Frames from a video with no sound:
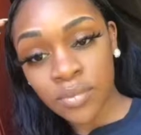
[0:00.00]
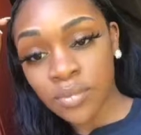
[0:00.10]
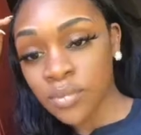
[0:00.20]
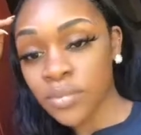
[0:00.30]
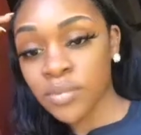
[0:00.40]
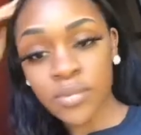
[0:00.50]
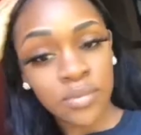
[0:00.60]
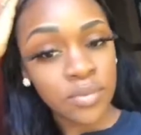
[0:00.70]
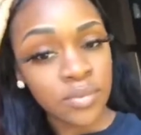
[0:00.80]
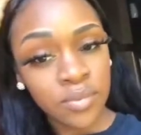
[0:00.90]
Ain't
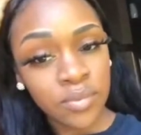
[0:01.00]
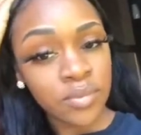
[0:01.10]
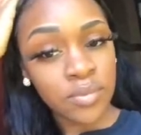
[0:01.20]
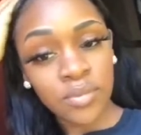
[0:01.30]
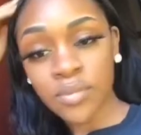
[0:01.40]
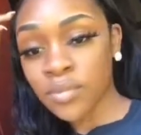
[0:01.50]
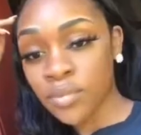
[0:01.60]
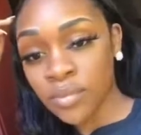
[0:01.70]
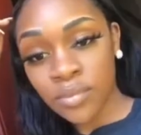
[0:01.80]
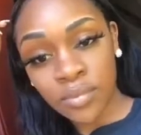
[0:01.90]
never been with a
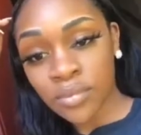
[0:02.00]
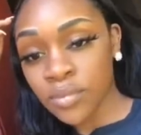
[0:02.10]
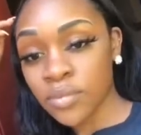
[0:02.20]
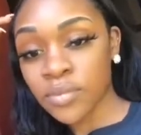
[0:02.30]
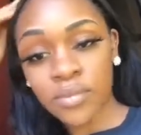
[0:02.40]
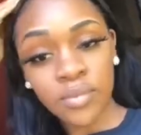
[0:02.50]
chick this bad.